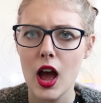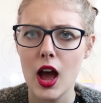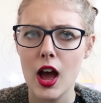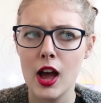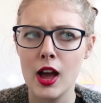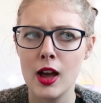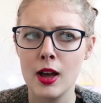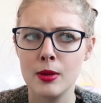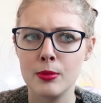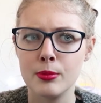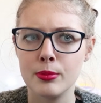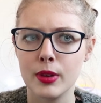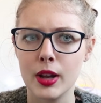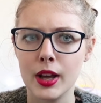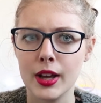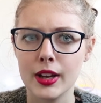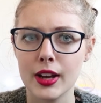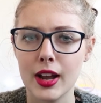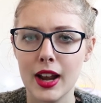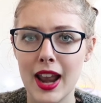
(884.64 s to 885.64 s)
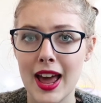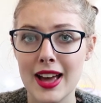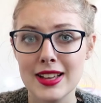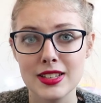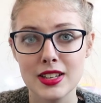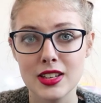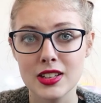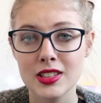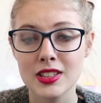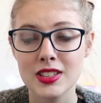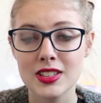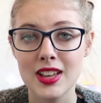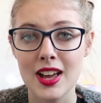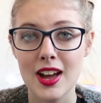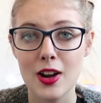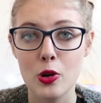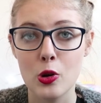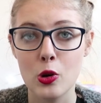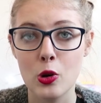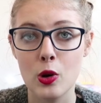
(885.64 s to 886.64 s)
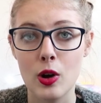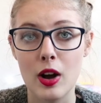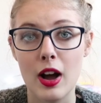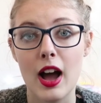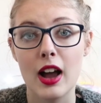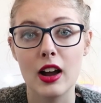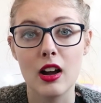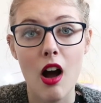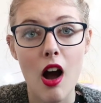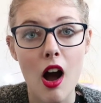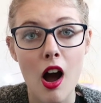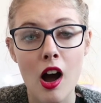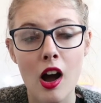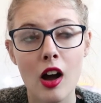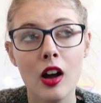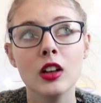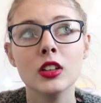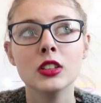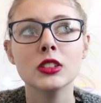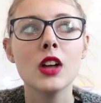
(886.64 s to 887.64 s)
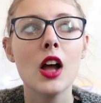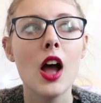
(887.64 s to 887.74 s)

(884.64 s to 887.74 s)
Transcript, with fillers: um, like lessons or a car